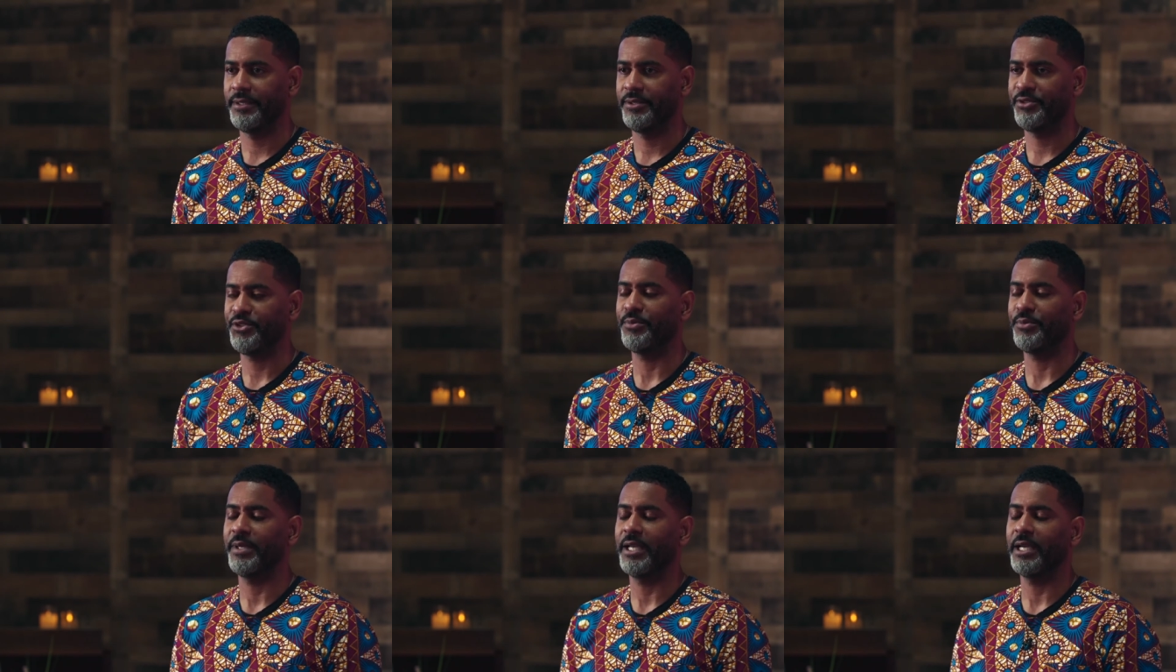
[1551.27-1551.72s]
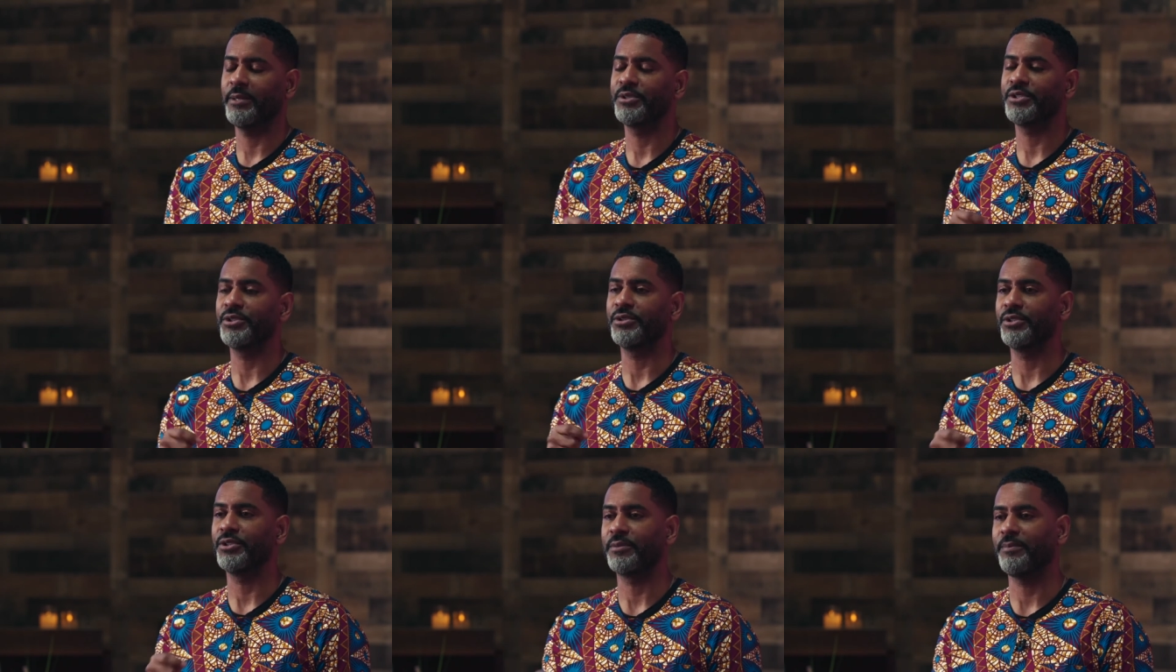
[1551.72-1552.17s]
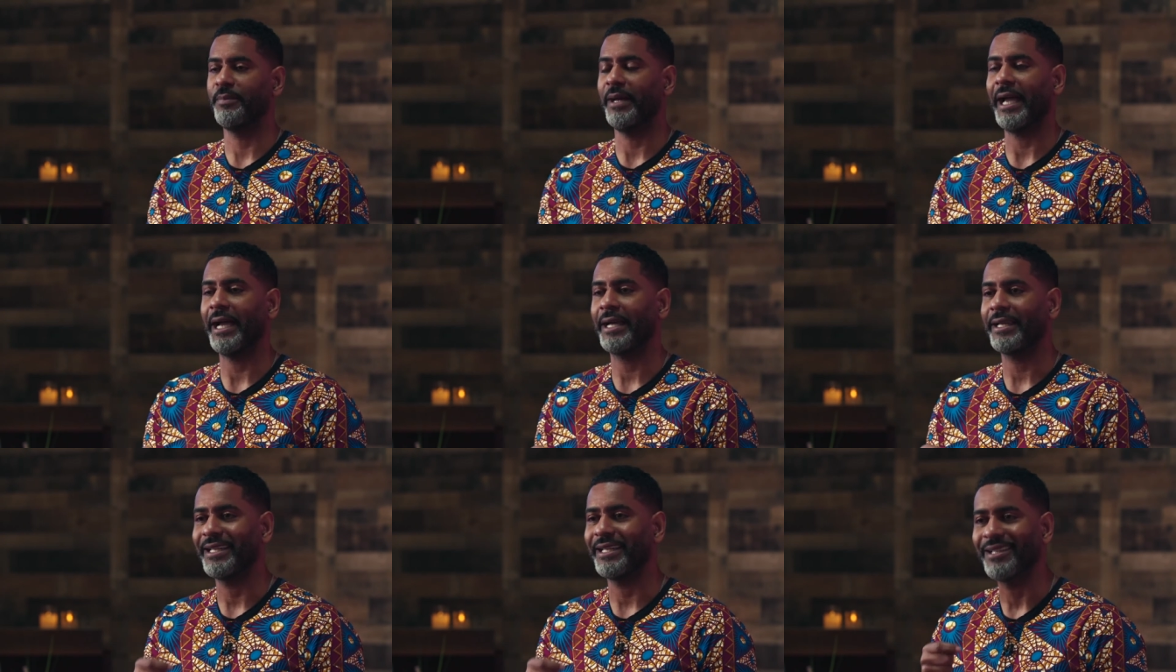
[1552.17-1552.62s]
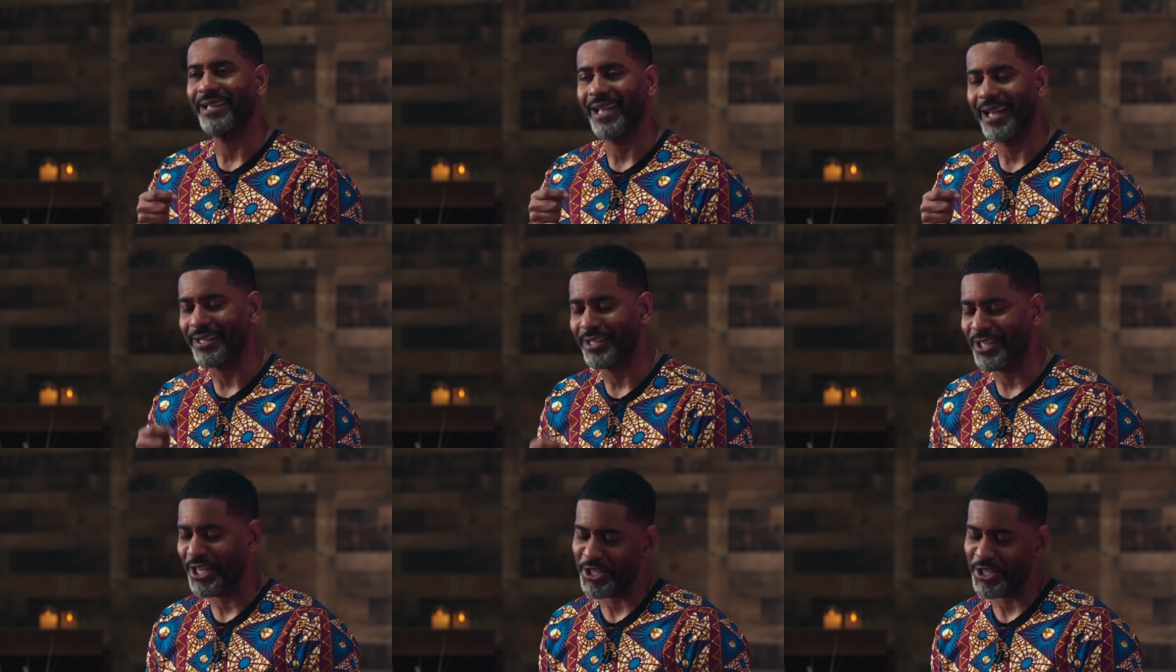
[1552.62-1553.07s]
to be able to look back
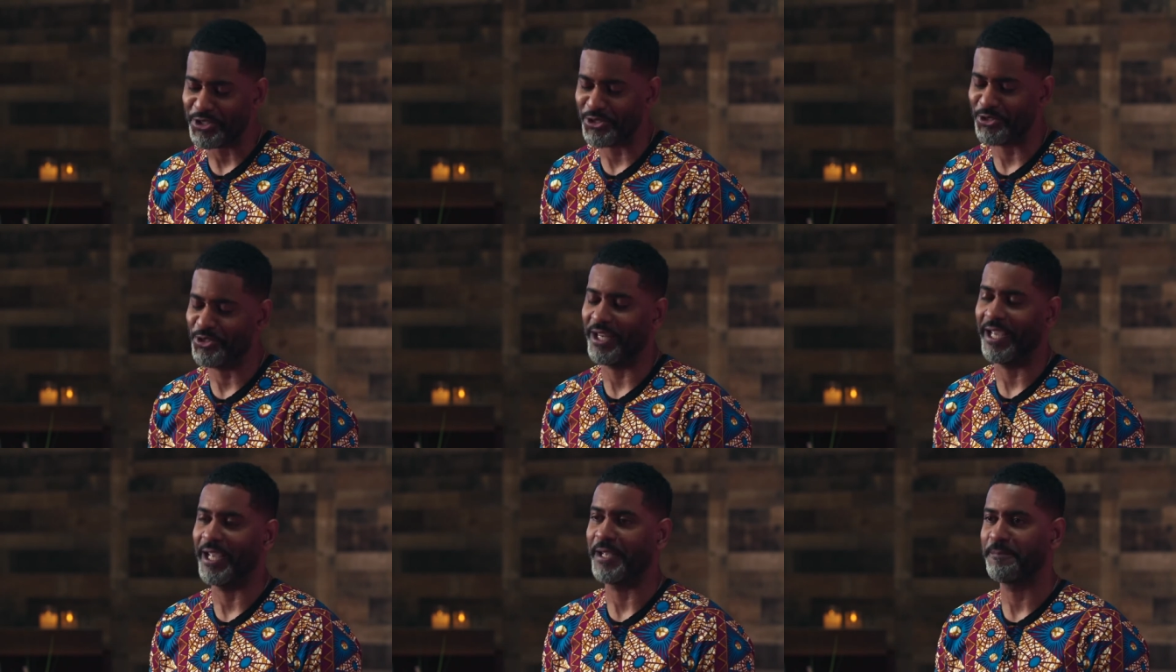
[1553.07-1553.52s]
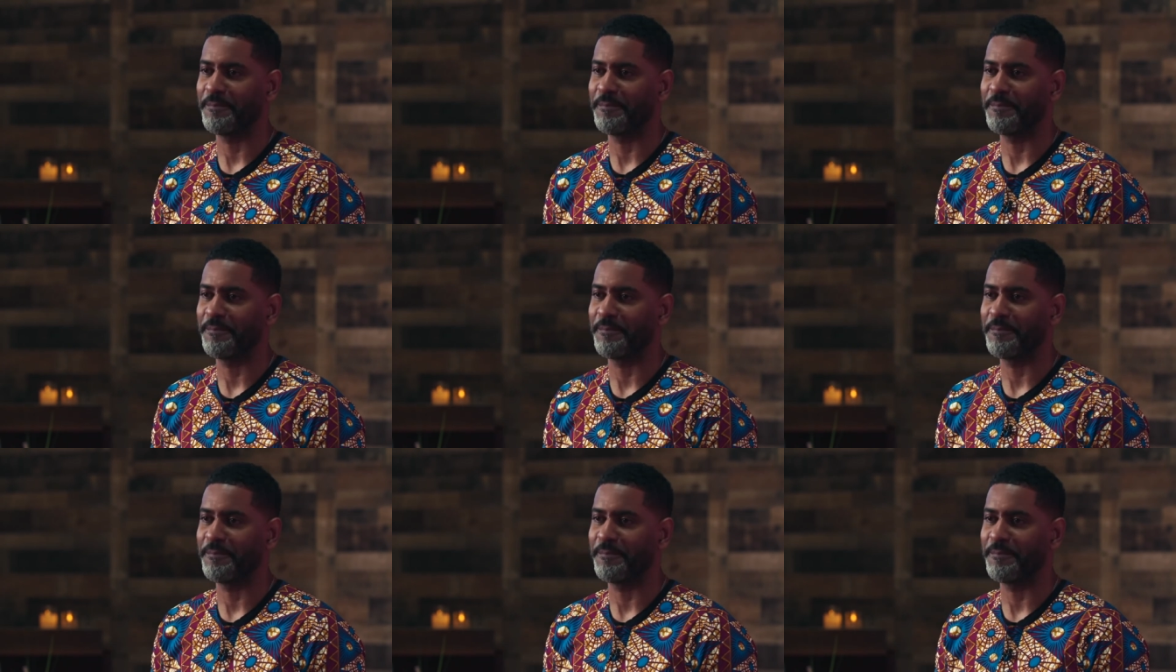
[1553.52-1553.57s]
at yesterday.